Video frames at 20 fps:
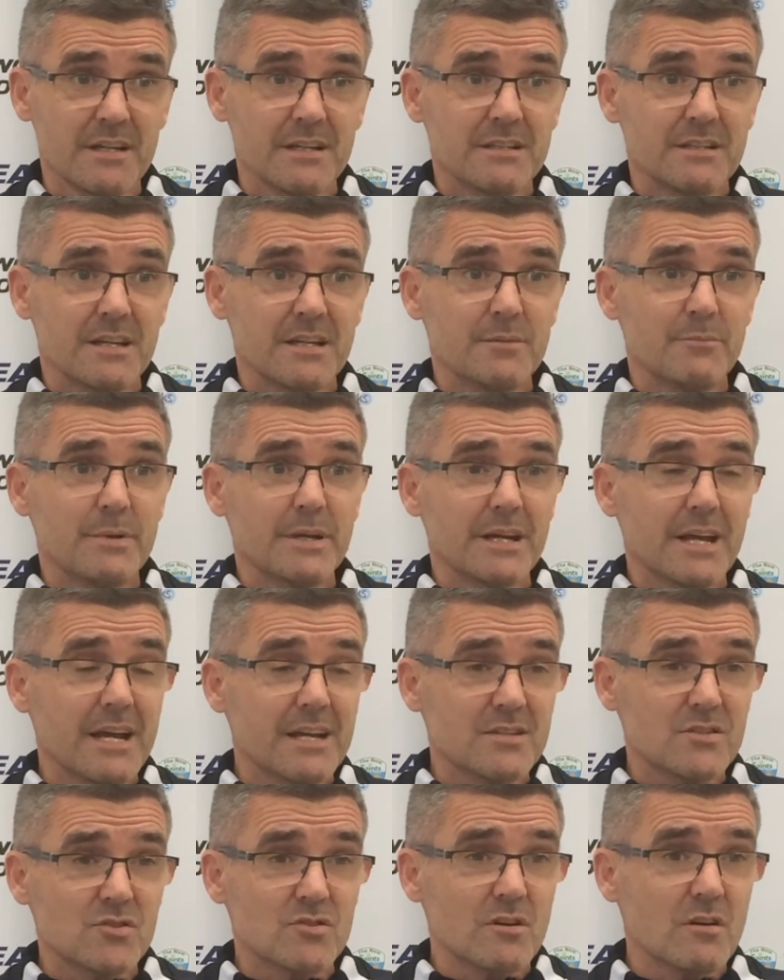They're a
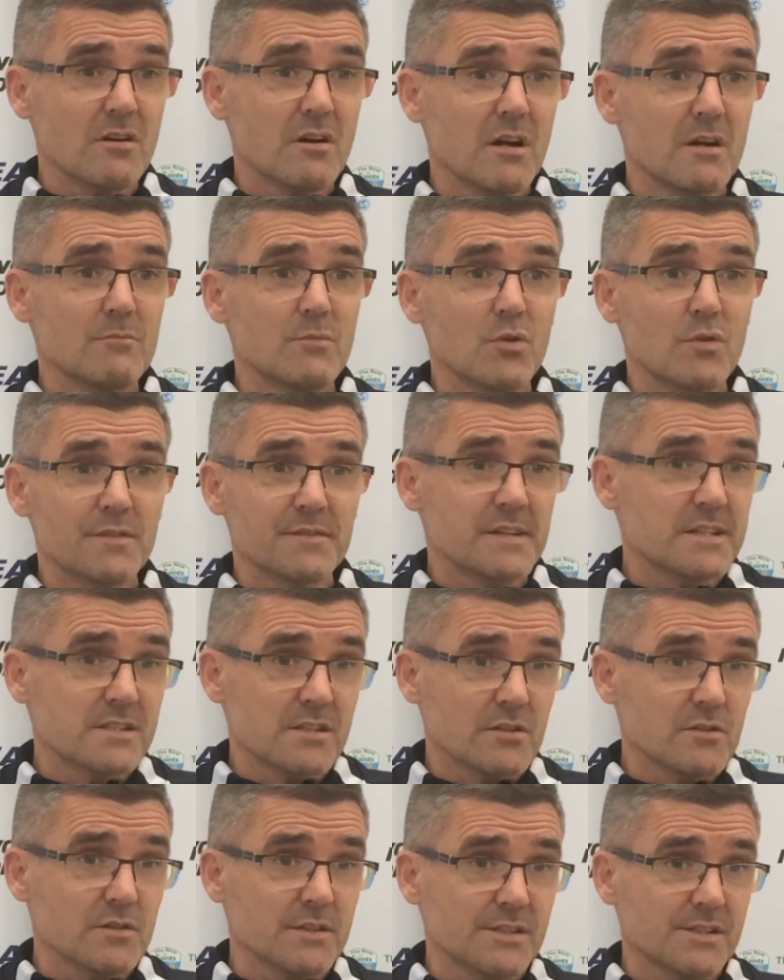bigger, stronger, more
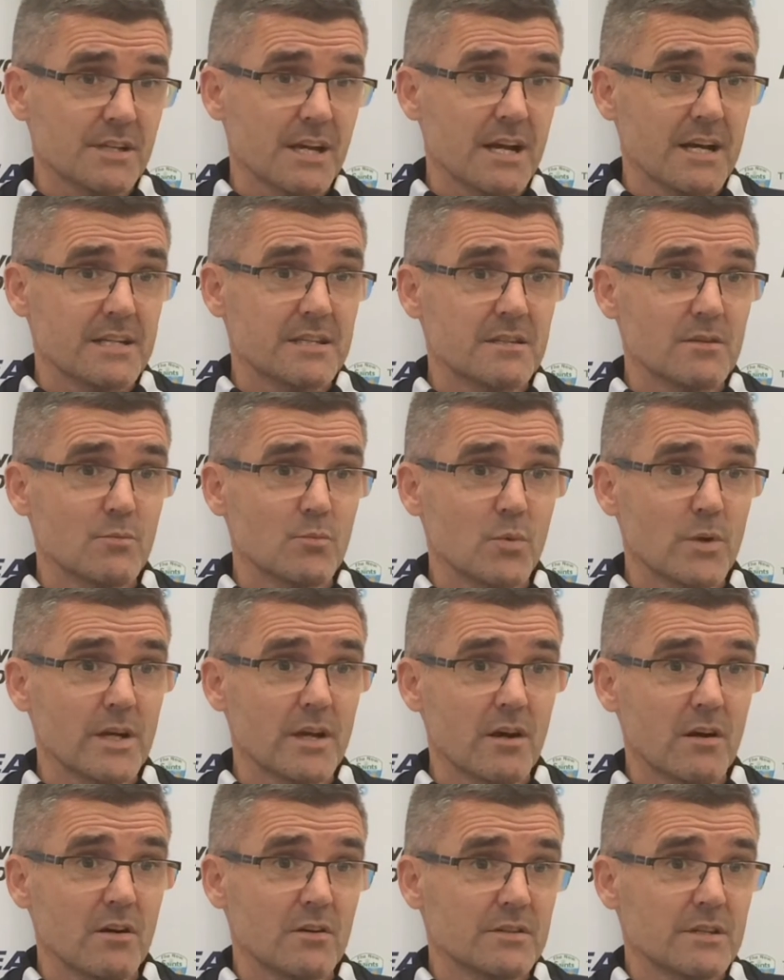physical side than
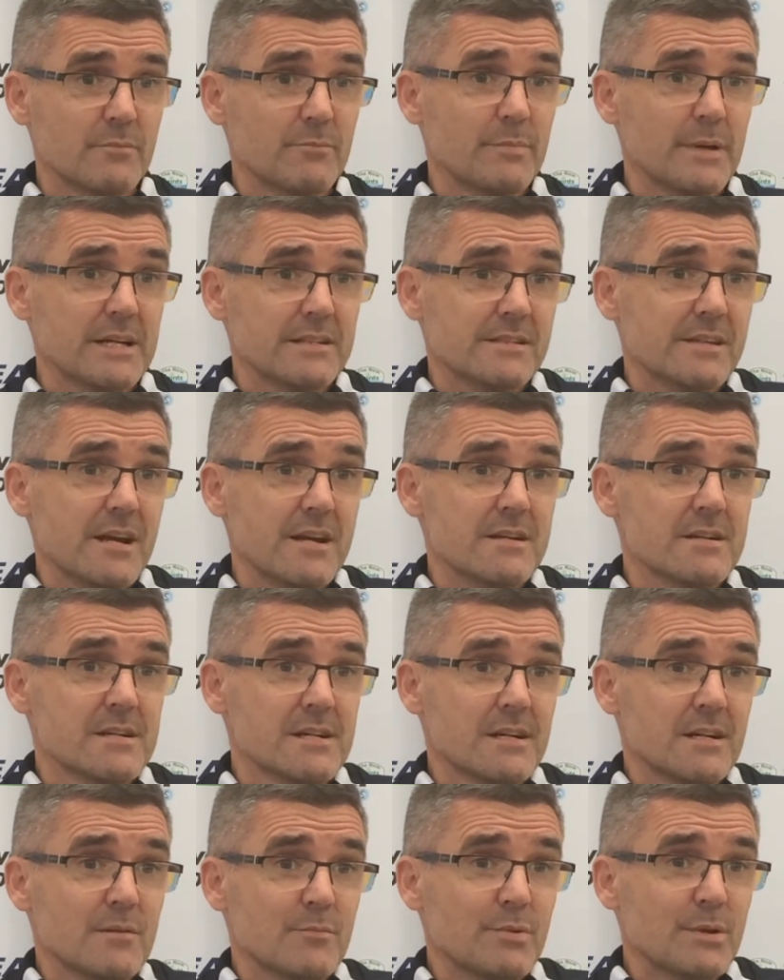we are. They're better
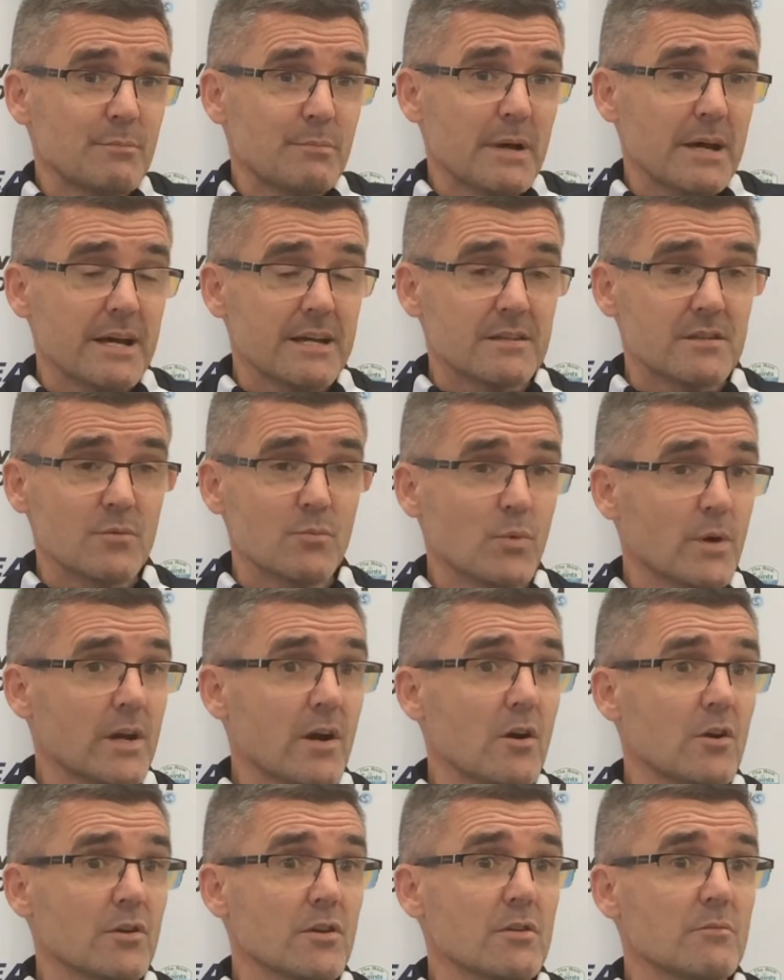prepared than we
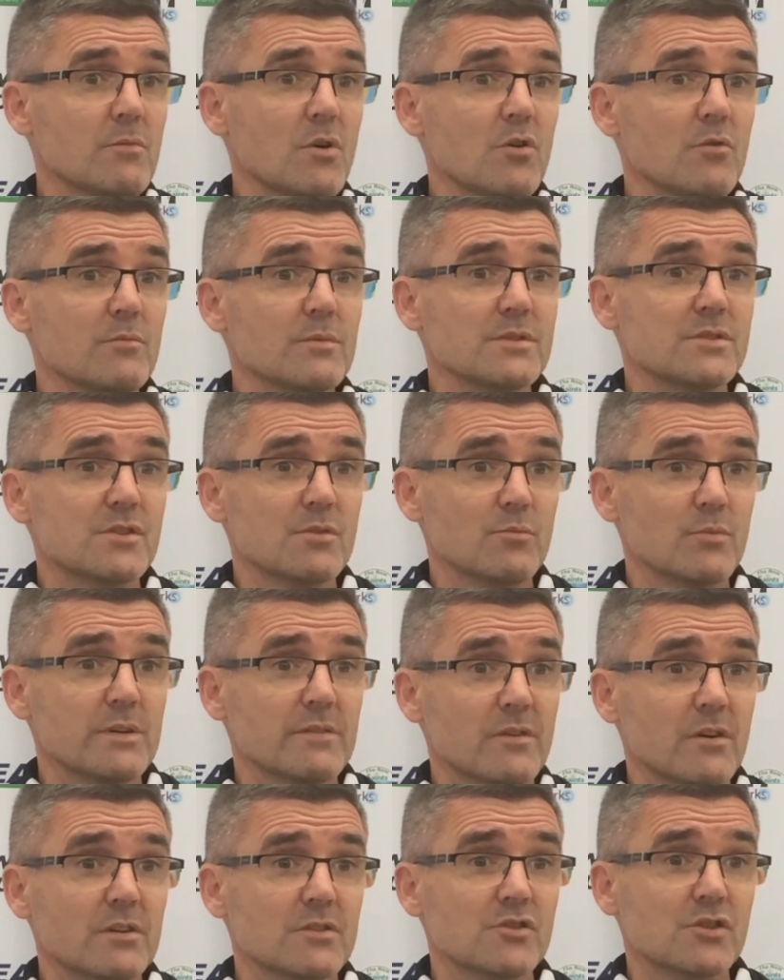are at the moment, and
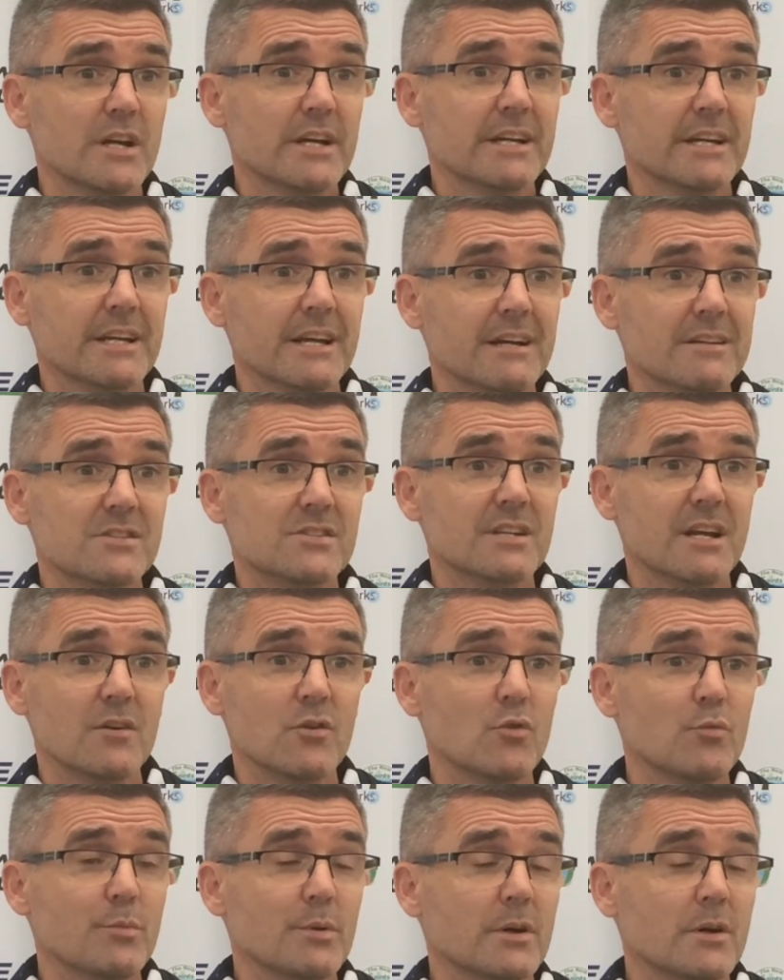we've got to try and catch that
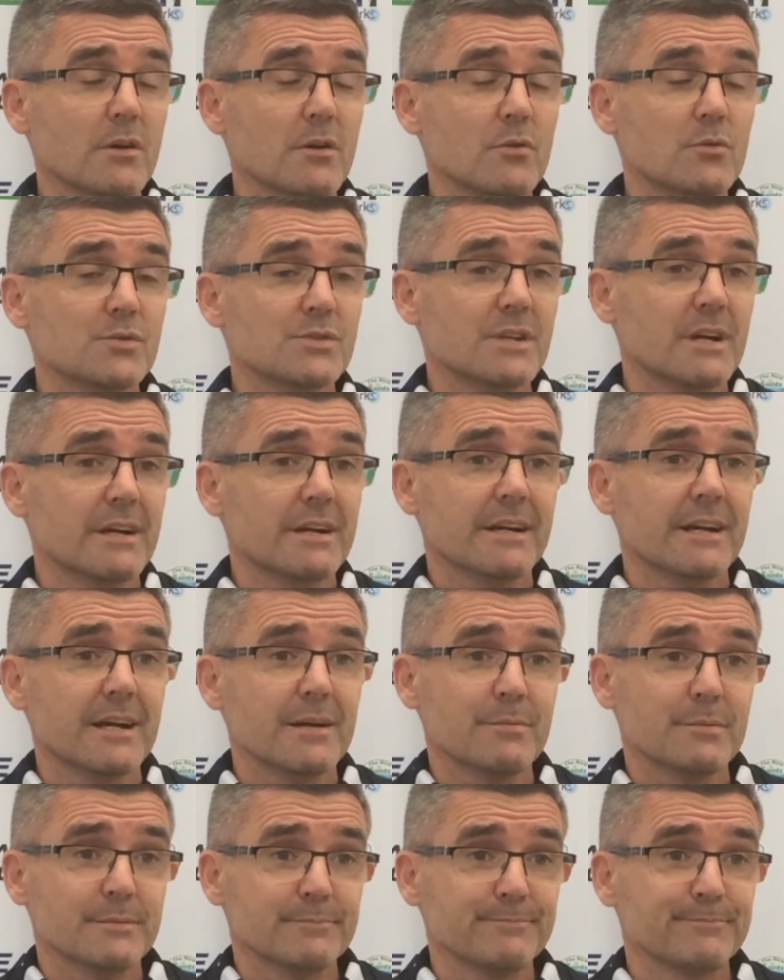up and close that gap.